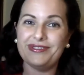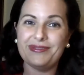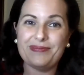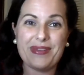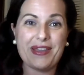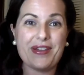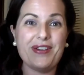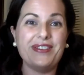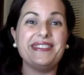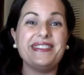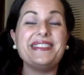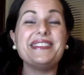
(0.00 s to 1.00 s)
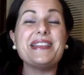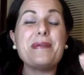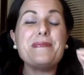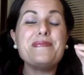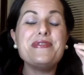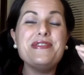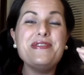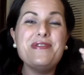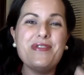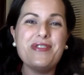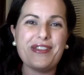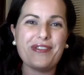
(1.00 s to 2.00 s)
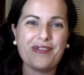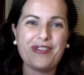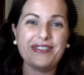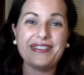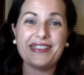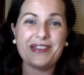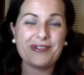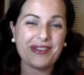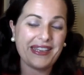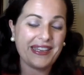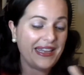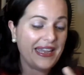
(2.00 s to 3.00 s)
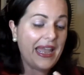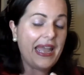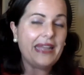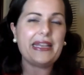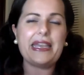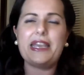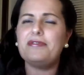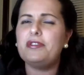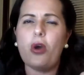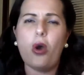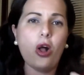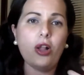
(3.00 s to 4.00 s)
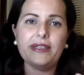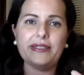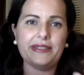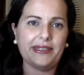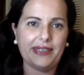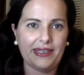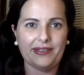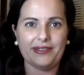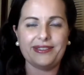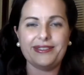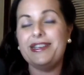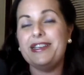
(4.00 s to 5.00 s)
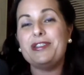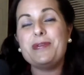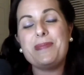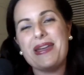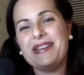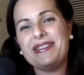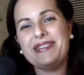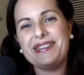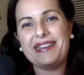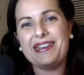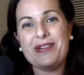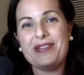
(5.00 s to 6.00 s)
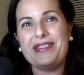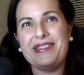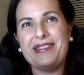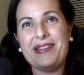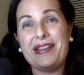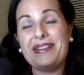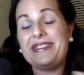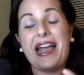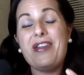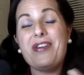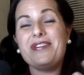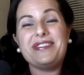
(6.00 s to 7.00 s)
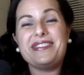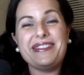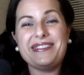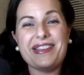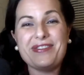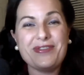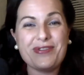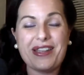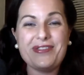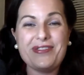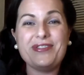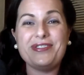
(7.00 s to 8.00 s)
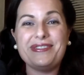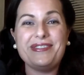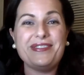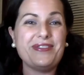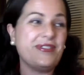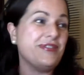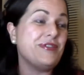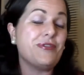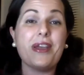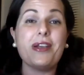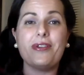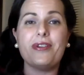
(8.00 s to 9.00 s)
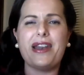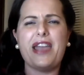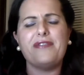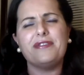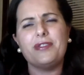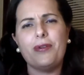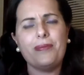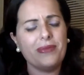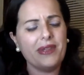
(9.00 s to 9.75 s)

because this is a beautiful degree that gives you all the skills to basically, it's a lot of skills that you can use, you know, in your regular life. So